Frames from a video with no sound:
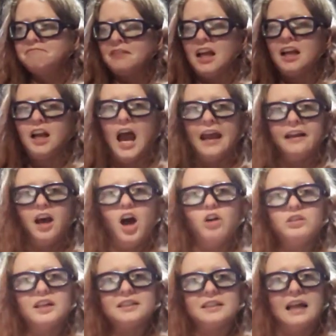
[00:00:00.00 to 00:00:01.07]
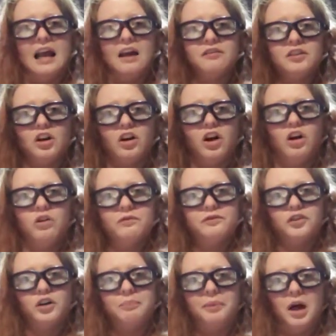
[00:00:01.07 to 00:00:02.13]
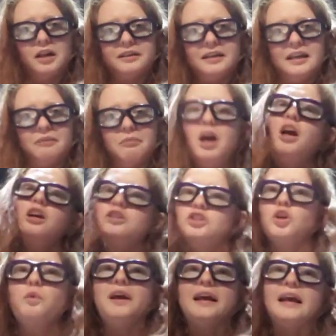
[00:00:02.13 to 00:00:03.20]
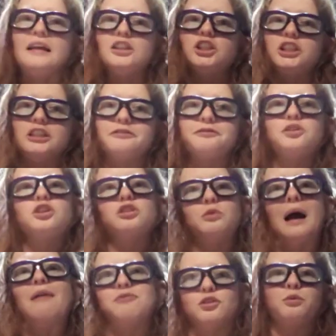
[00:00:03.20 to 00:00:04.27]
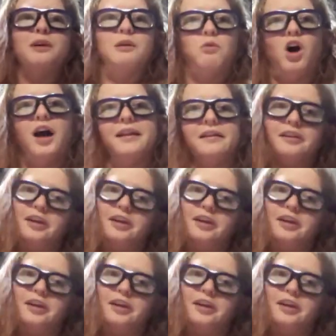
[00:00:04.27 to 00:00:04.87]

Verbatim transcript: And Idaho doesn't have their own football team, so we can cheer for whoever we want